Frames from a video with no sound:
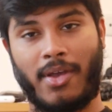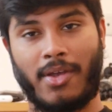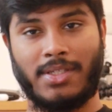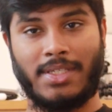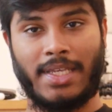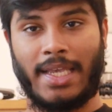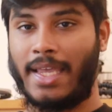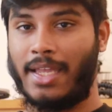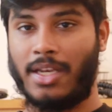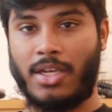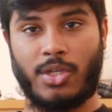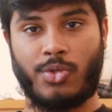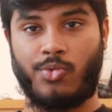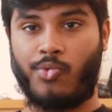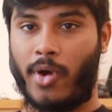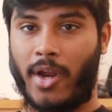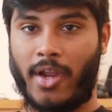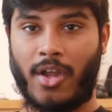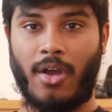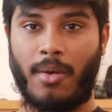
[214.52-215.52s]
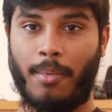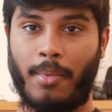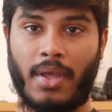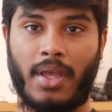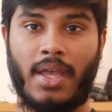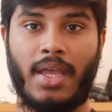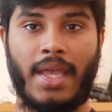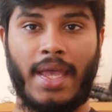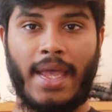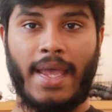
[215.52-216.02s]
because it can just rack up
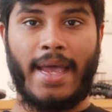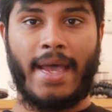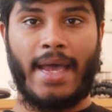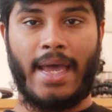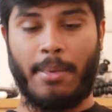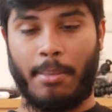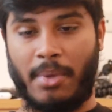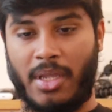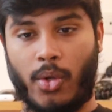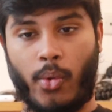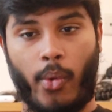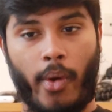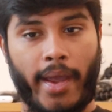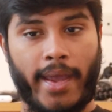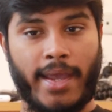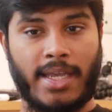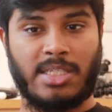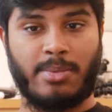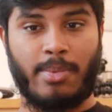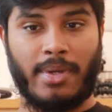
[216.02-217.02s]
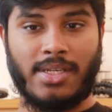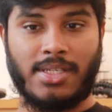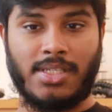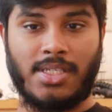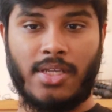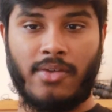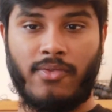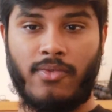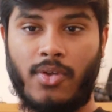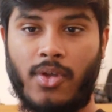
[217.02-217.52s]
and be quite
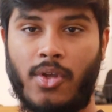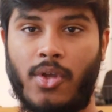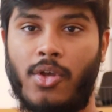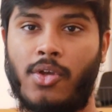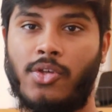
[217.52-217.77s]
expensive.